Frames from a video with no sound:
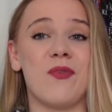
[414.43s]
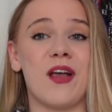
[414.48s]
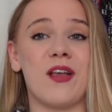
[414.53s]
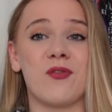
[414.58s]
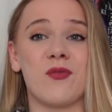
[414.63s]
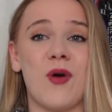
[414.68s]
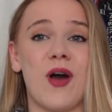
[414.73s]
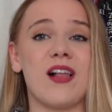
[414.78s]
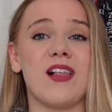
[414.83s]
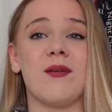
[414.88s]

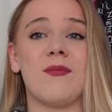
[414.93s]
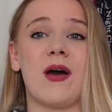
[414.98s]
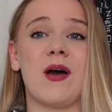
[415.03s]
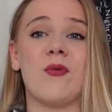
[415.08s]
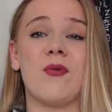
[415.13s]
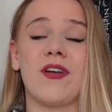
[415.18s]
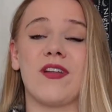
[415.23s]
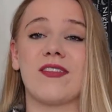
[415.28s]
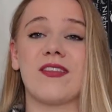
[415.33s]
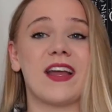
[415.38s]
as well
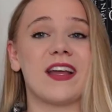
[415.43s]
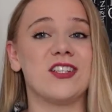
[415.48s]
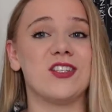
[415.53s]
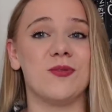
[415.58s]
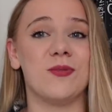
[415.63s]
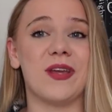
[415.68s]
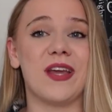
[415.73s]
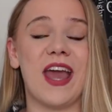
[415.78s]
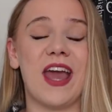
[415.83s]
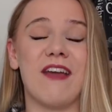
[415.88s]
about what it's like
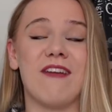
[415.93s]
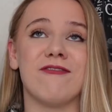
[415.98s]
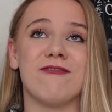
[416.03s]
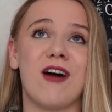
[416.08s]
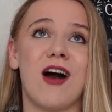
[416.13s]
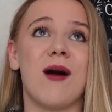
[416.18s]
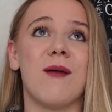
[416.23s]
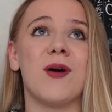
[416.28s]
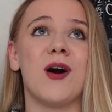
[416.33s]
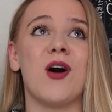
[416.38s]
to be a
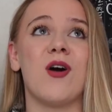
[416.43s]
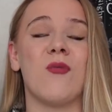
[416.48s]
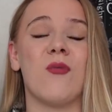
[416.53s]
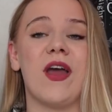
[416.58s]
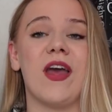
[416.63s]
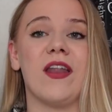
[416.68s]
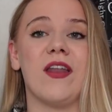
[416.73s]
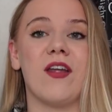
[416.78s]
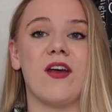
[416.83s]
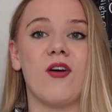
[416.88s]
farmer
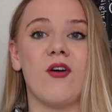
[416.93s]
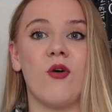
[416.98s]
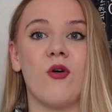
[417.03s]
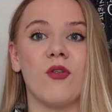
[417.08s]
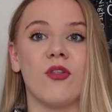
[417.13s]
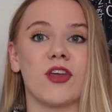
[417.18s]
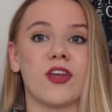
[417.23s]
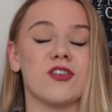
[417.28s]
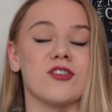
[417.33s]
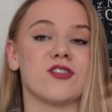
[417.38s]
when
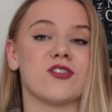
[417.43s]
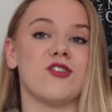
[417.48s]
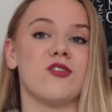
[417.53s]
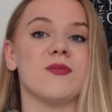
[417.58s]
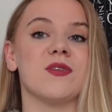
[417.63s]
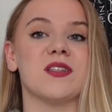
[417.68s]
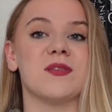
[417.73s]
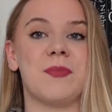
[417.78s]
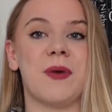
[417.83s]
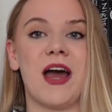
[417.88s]
all the
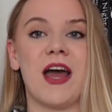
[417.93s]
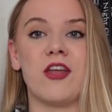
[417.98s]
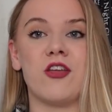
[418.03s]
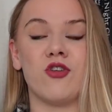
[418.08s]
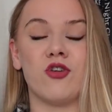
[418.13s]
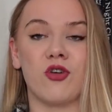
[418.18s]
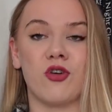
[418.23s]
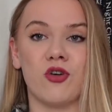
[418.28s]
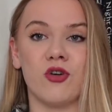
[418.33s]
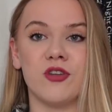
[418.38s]
consumers buying
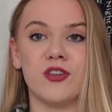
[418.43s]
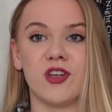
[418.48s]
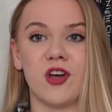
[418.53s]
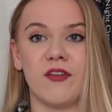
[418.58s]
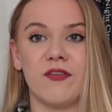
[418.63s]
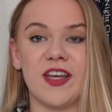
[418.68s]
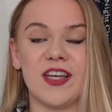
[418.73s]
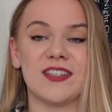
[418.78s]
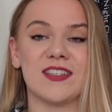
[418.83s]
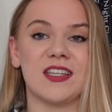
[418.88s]
your goods
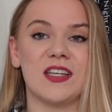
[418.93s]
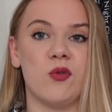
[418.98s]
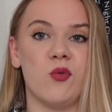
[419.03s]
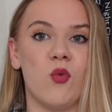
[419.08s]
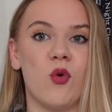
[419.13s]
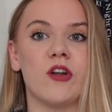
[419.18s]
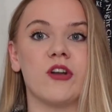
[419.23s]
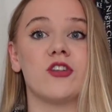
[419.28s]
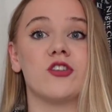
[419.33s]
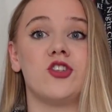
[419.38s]
obviously
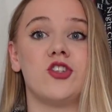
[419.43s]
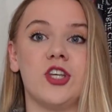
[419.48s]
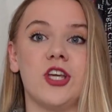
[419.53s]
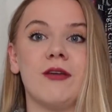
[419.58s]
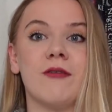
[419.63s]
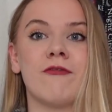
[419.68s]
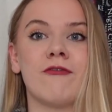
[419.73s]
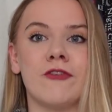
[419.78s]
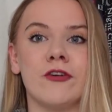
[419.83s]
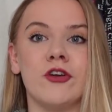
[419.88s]
want
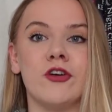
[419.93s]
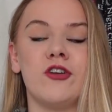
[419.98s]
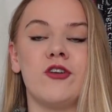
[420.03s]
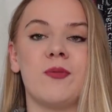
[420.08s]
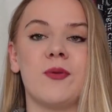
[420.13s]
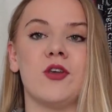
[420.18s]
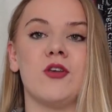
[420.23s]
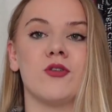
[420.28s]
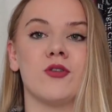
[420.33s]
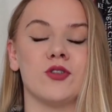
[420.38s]
cheap food,
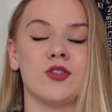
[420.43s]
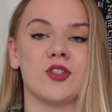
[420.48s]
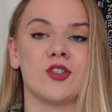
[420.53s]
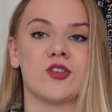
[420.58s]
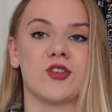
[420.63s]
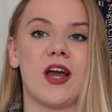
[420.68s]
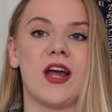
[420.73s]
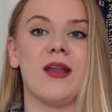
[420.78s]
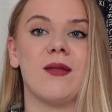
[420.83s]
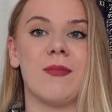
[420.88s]
but you're
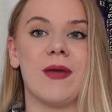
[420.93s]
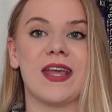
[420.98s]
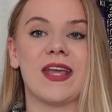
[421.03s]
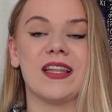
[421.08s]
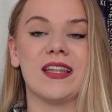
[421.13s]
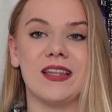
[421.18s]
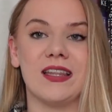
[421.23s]
just trying to make a